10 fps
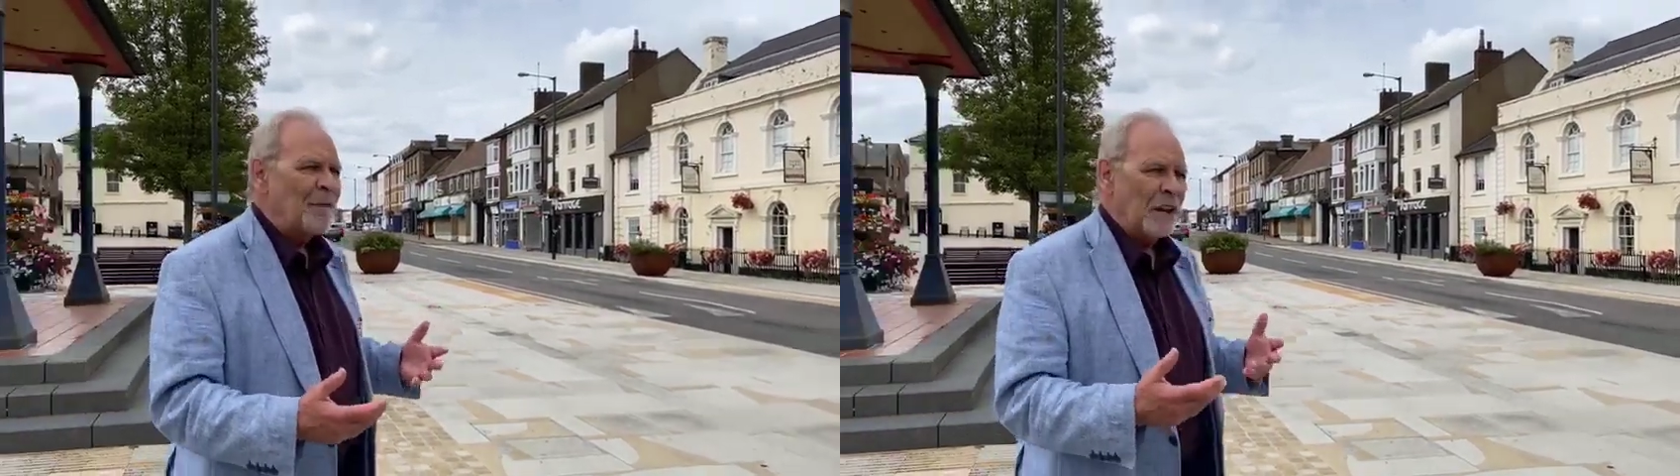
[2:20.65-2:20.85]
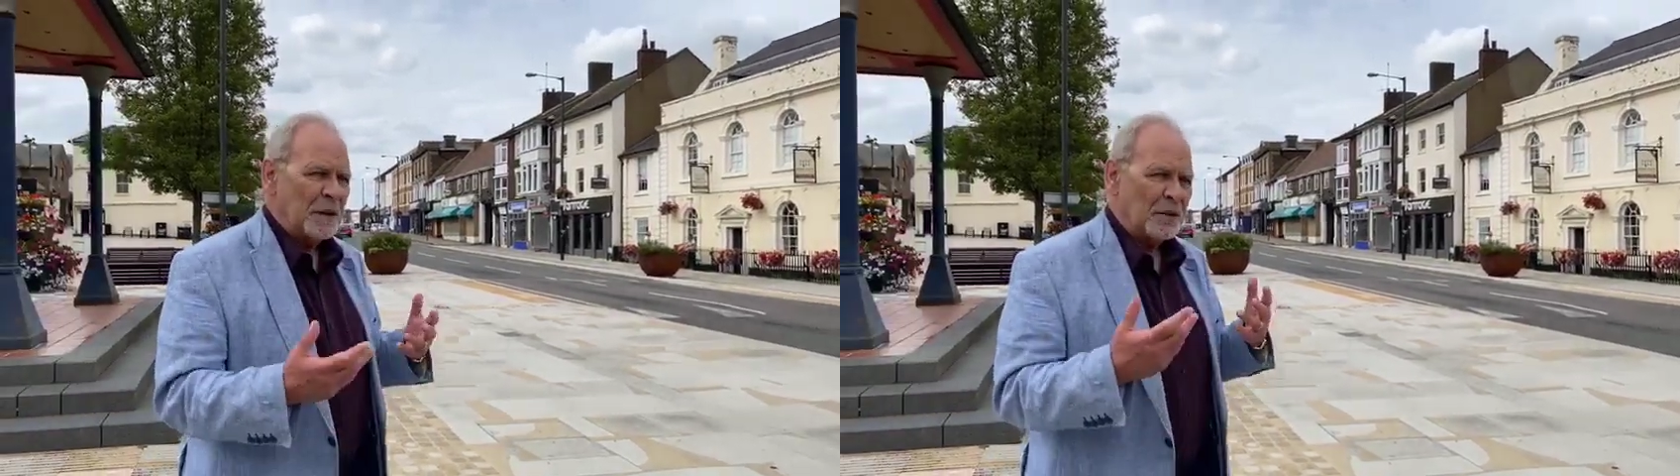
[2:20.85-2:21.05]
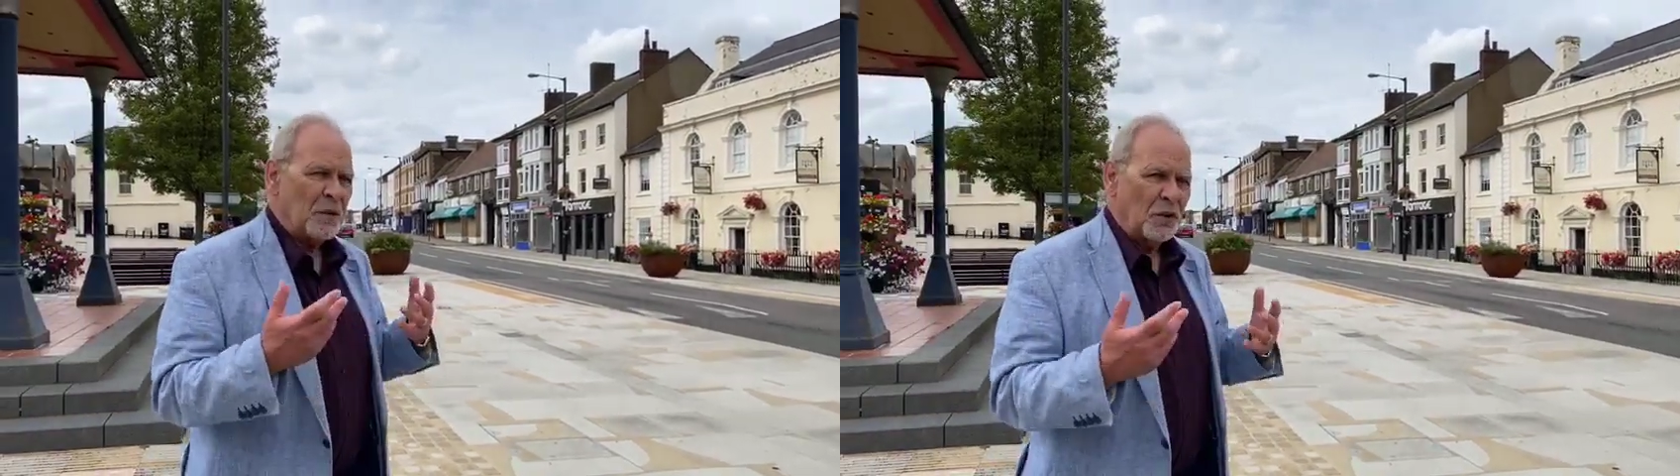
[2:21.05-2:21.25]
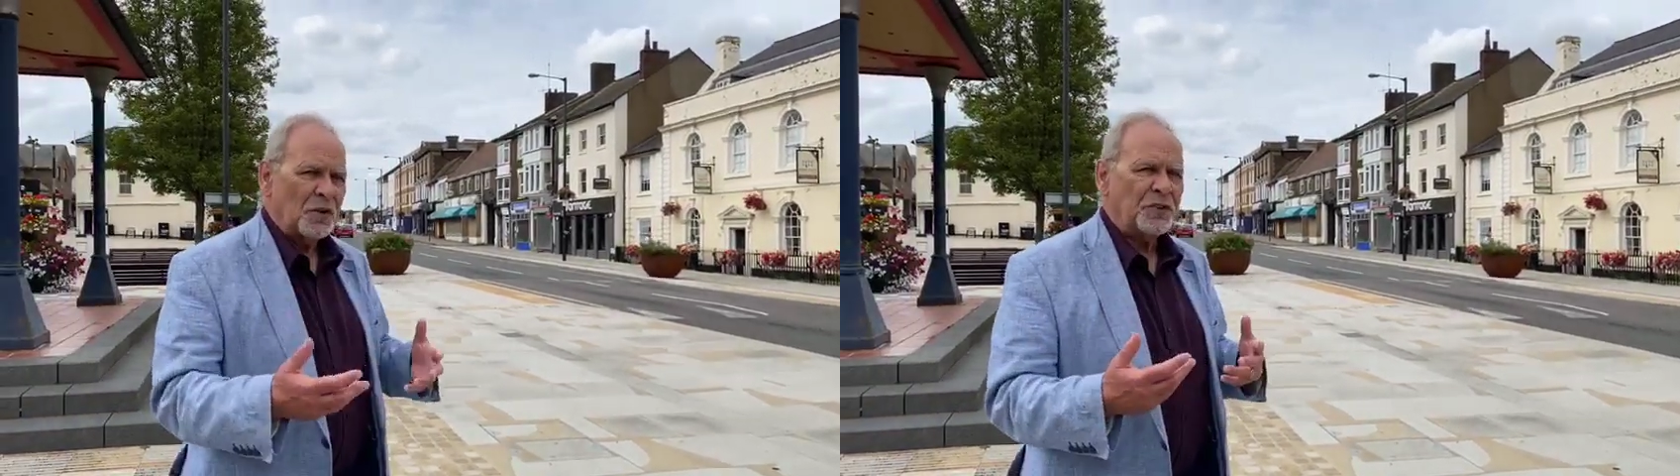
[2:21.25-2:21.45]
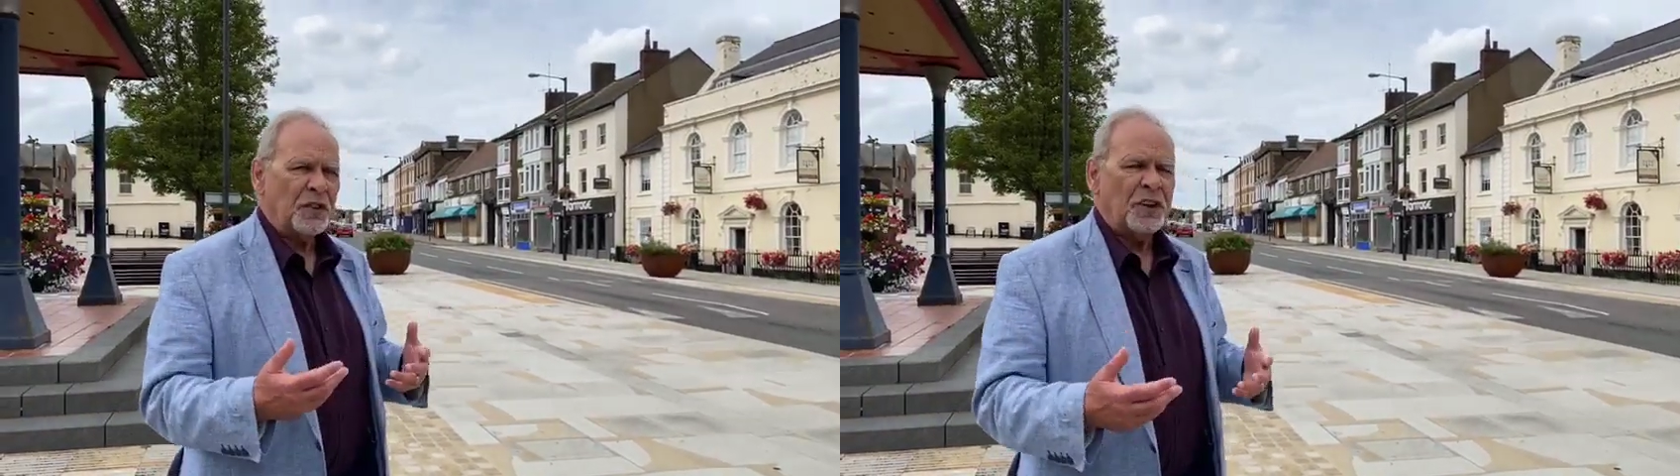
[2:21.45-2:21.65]
but we're
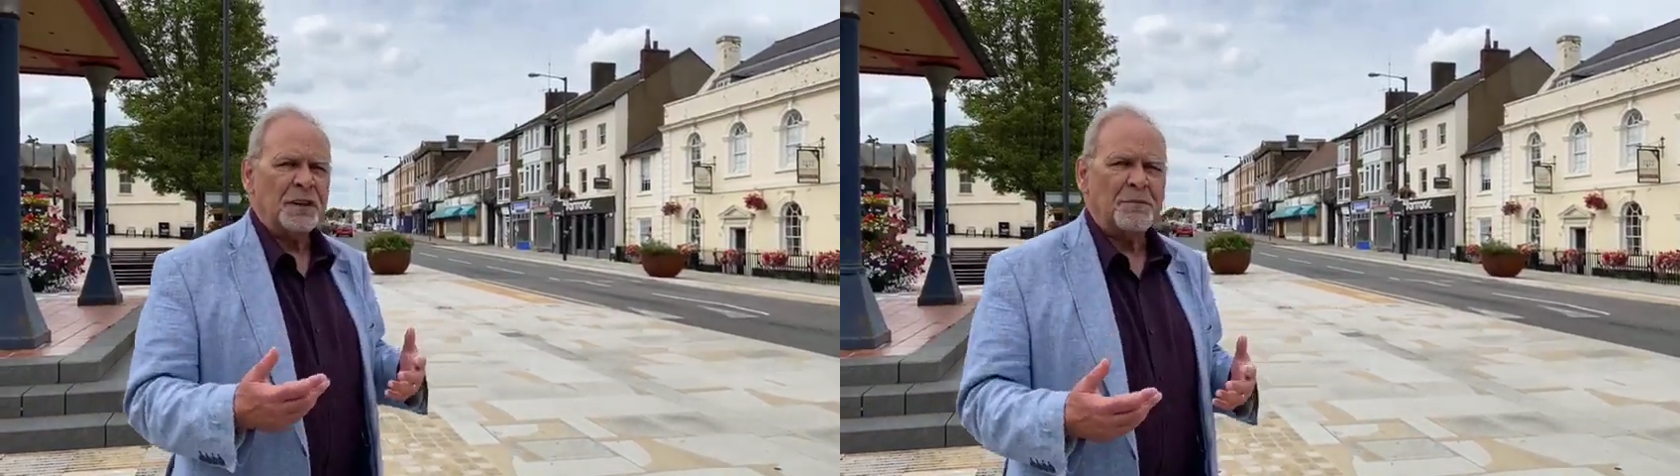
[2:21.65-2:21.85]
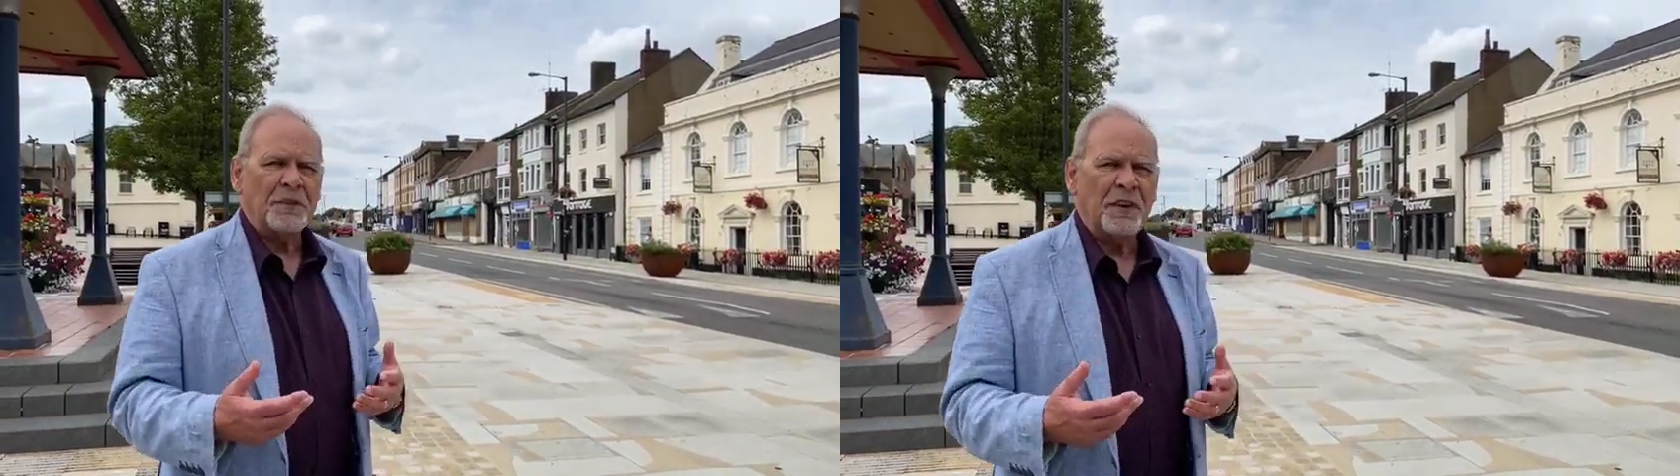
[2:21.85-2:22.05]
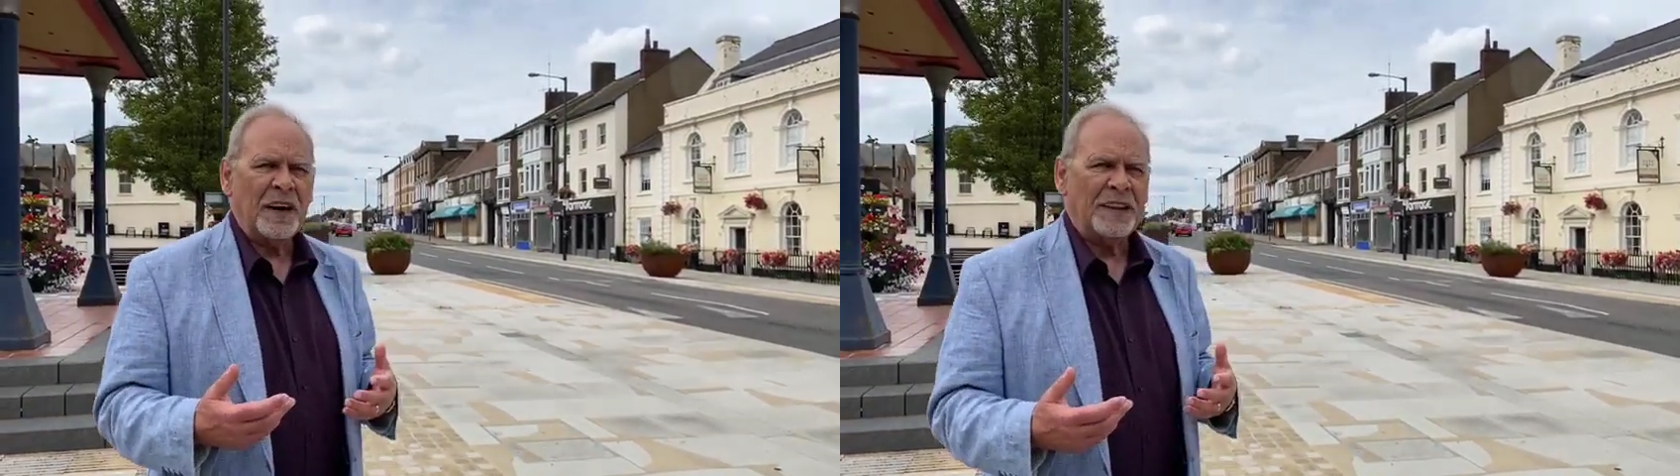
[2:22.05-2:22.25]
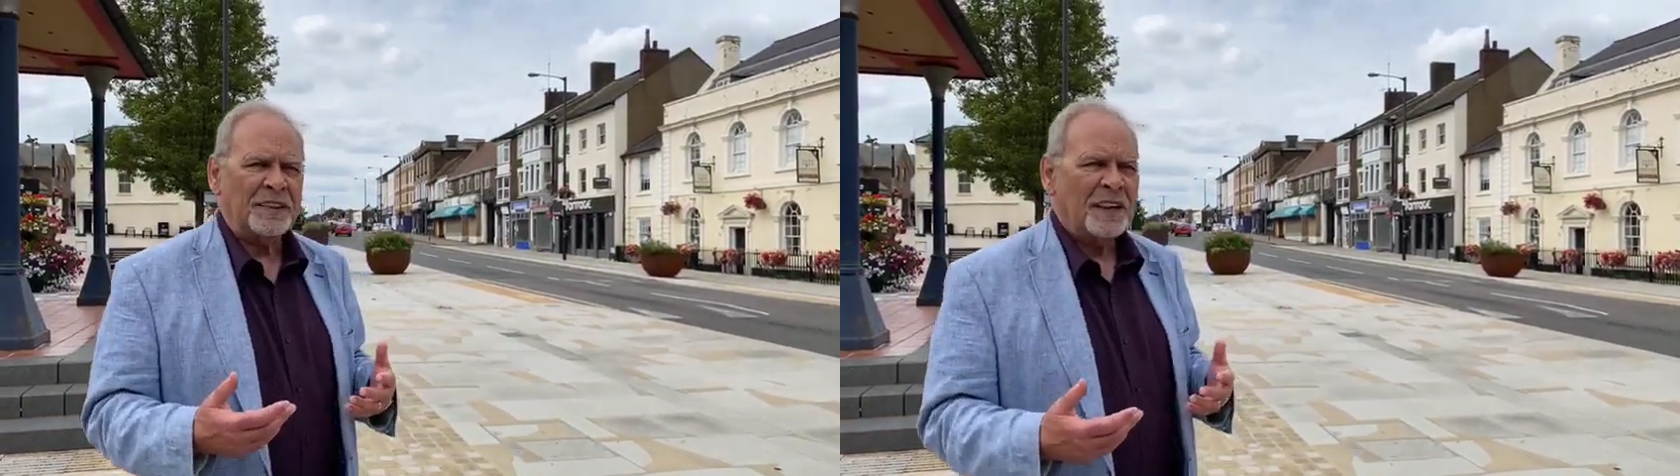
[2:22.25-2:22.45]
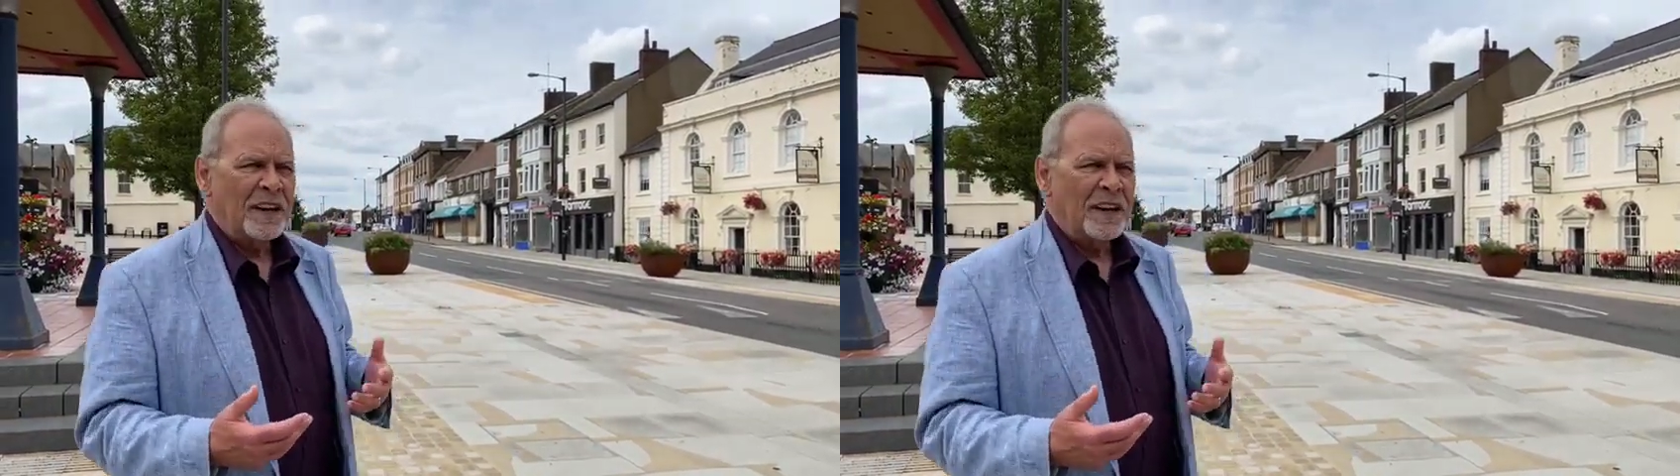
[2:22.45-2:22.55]
also going to provide